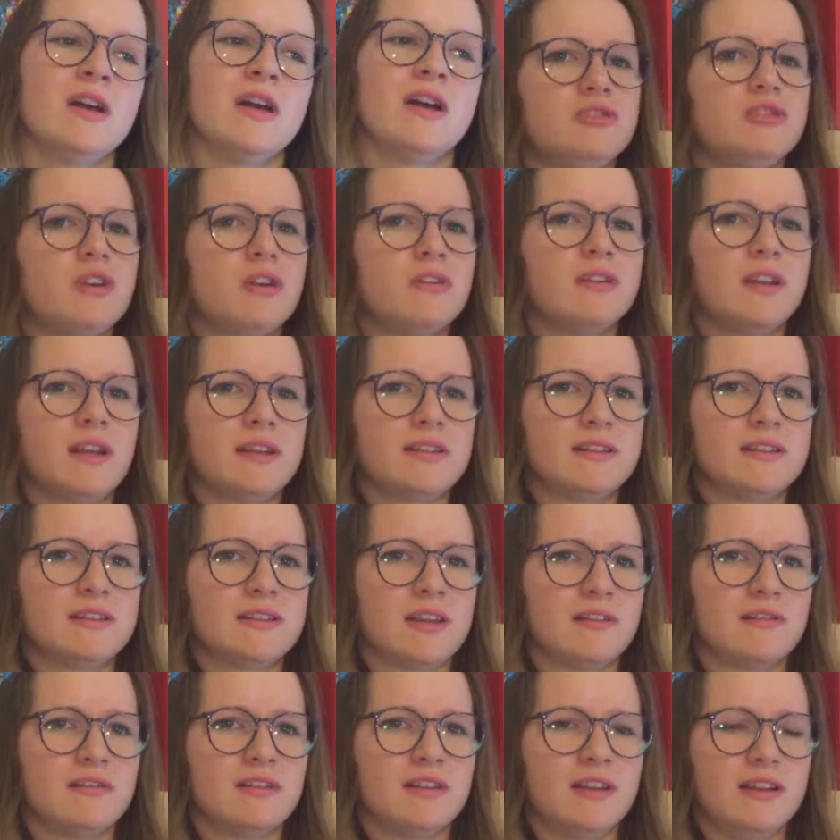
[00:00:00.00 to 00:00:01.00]
You don't
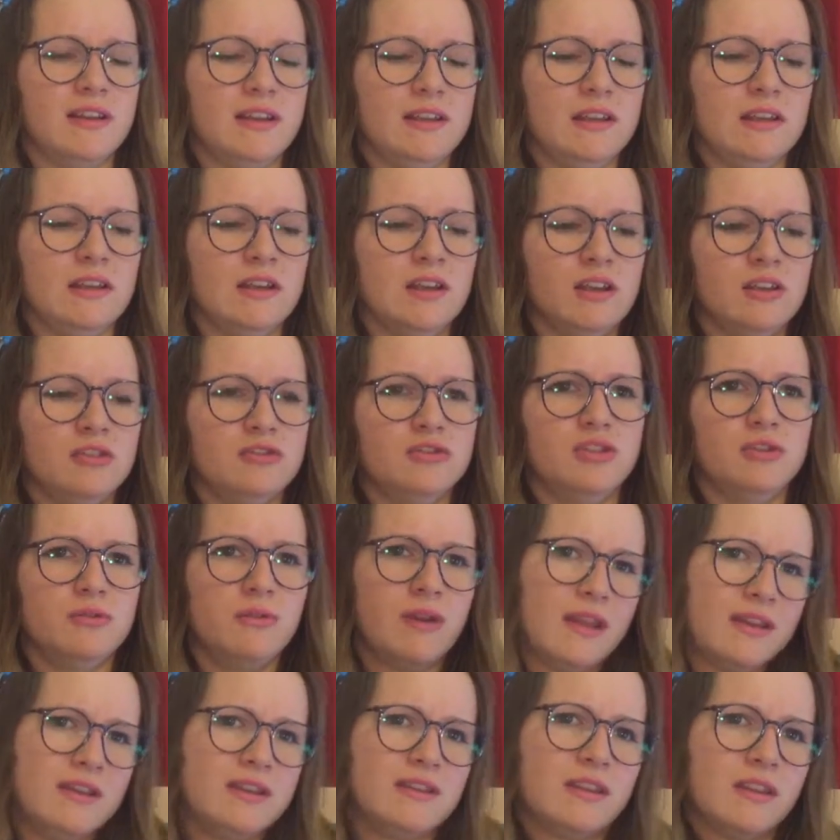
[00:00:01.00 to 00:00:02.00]
necessarily do
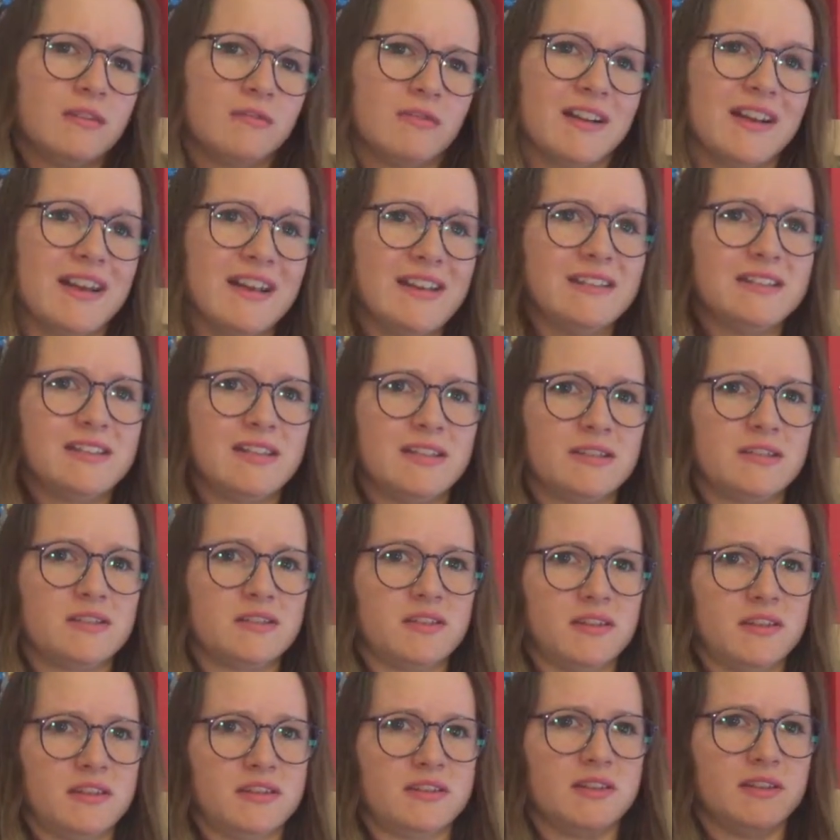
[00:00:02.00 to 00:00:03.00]
anything related
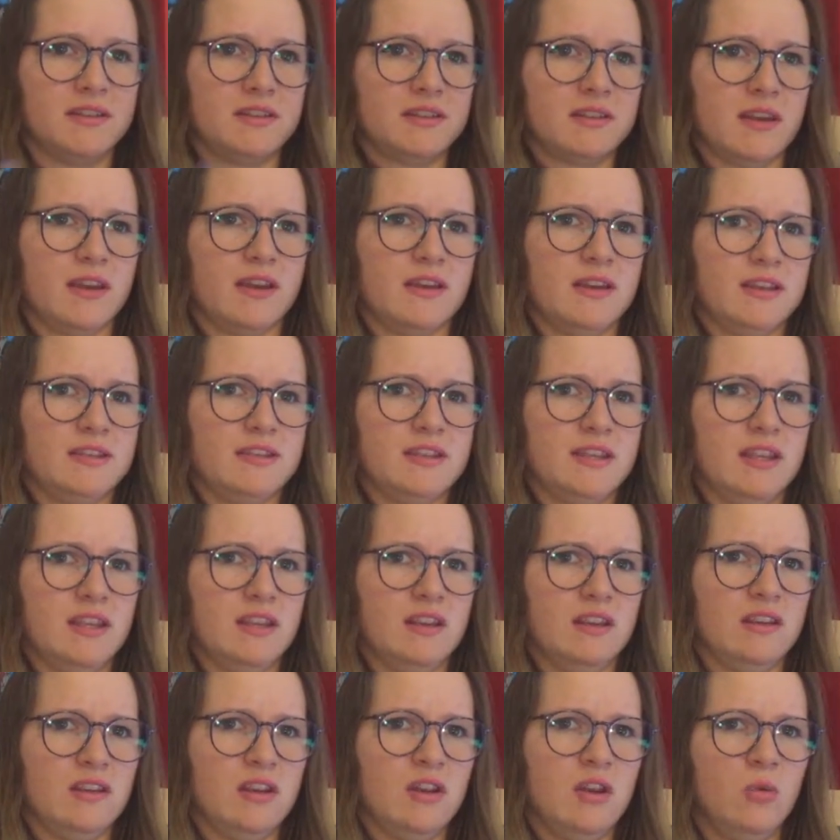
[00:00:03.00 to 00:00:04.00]
to the
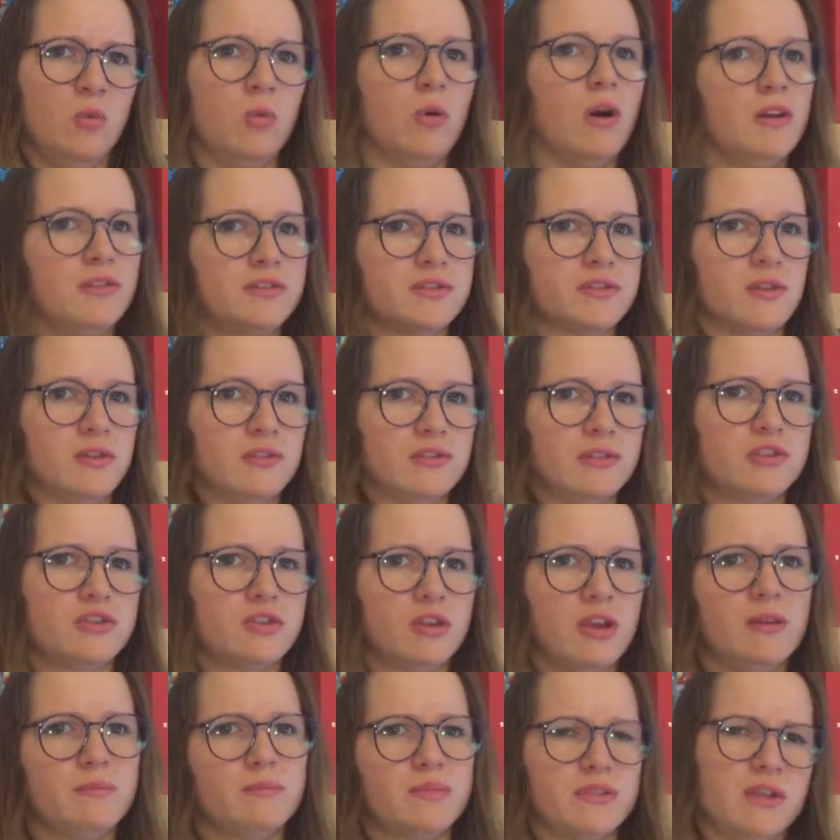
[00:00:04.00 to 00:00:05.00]
society whilst on the
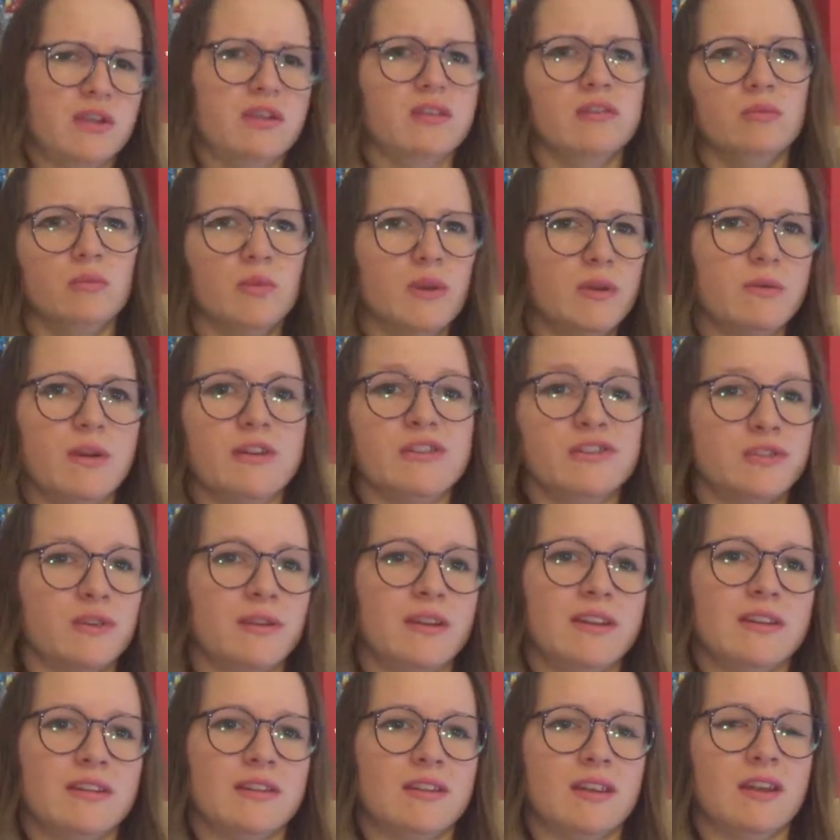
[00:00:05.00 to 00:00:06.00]
trip, so we won't do
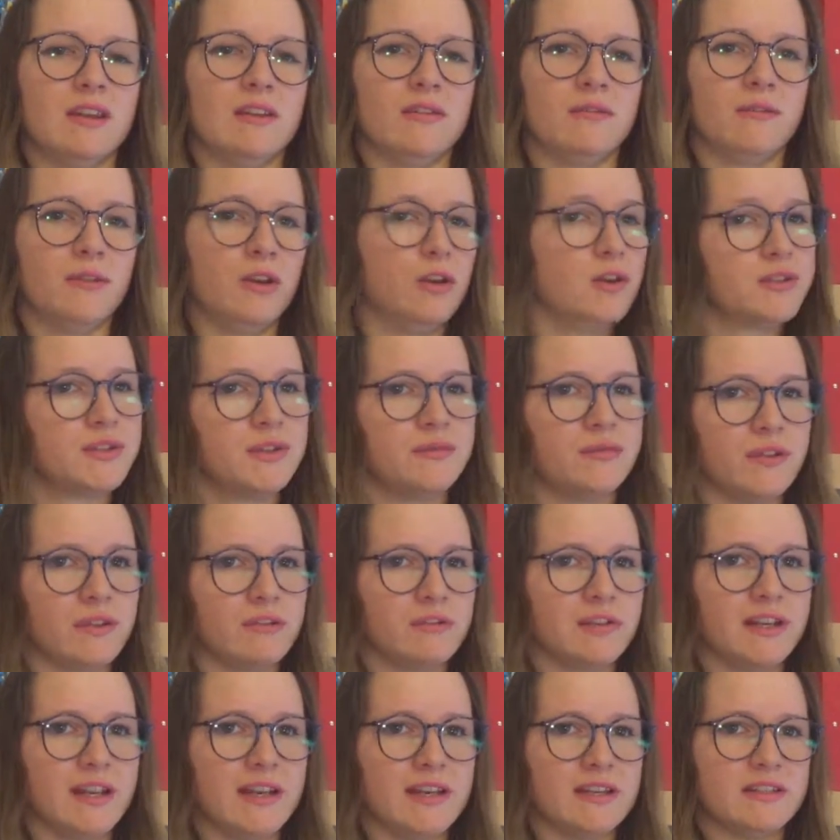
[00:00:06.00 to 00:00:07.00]
anything philosophy
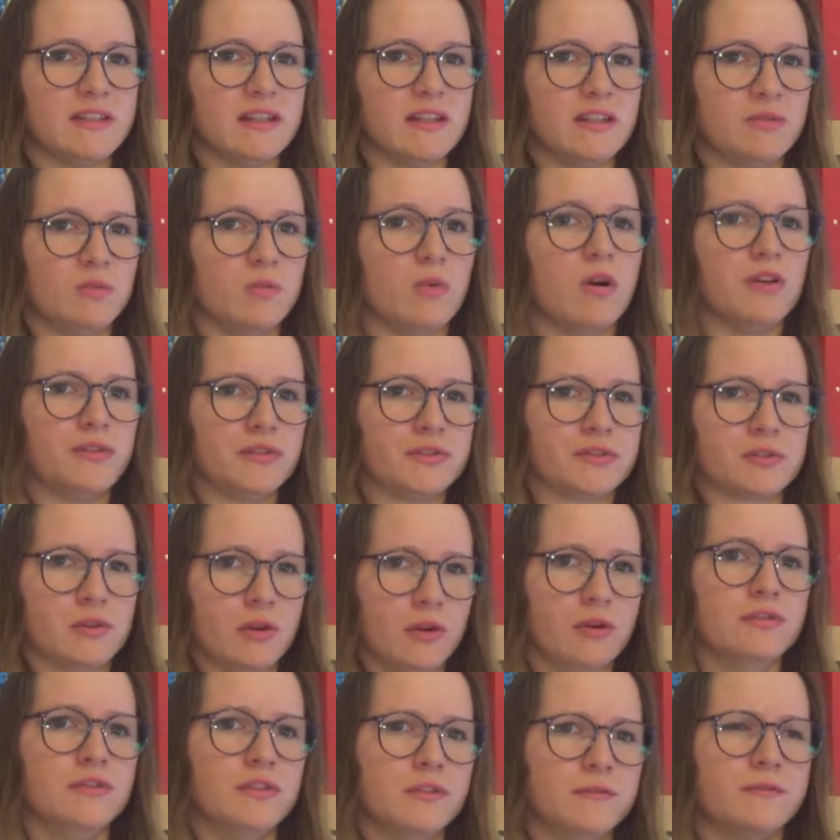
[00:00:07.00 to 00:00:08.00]
related whilst
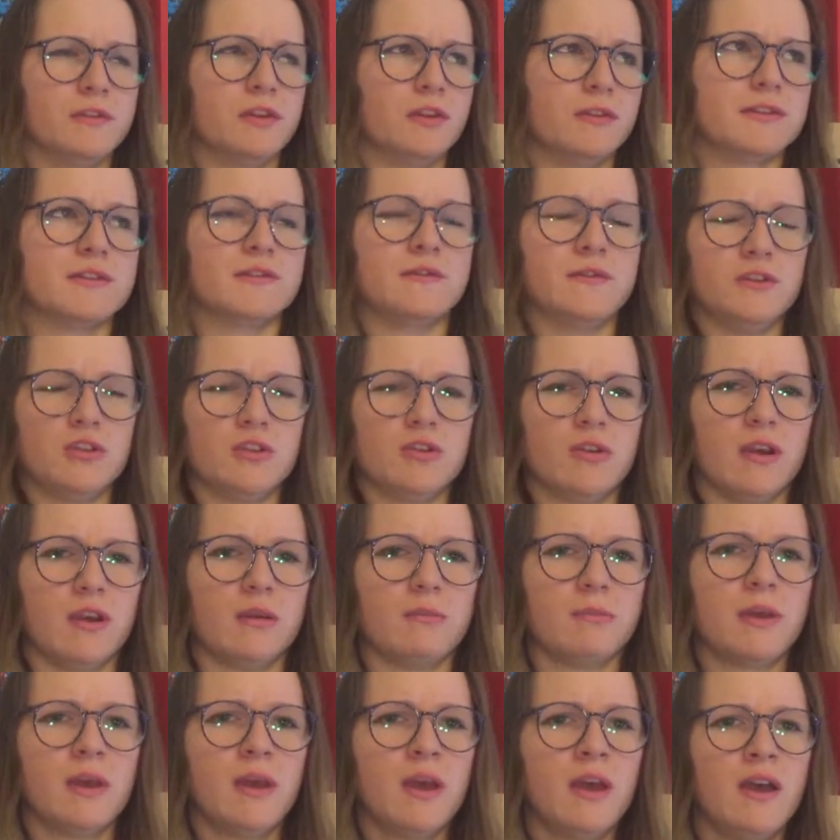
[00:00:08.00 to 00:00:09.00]
on the philosophy
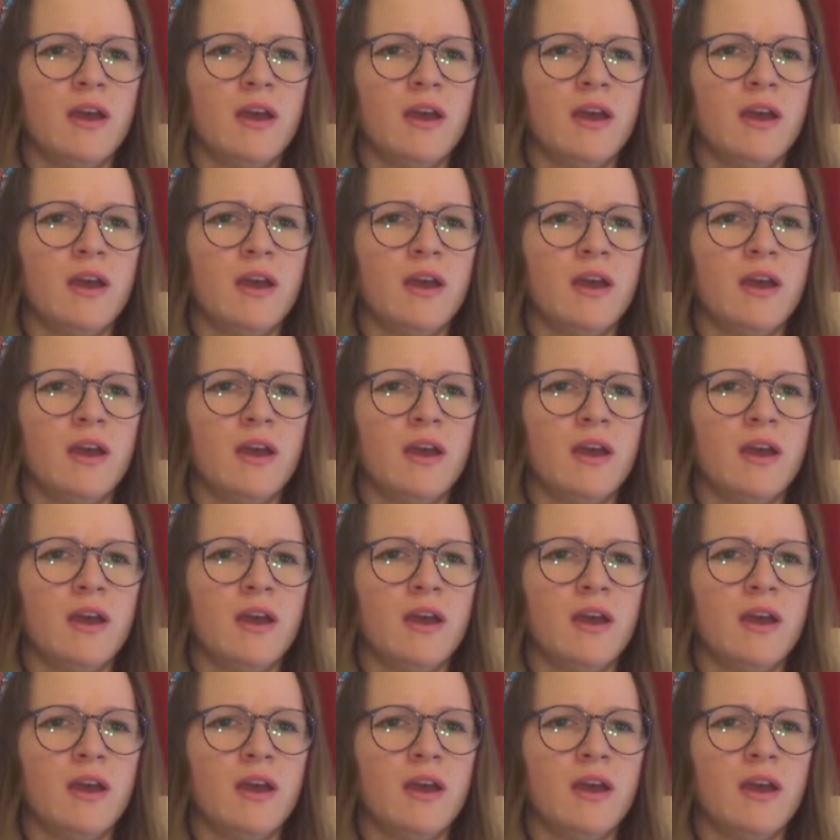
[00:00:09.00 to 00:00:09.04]
trip.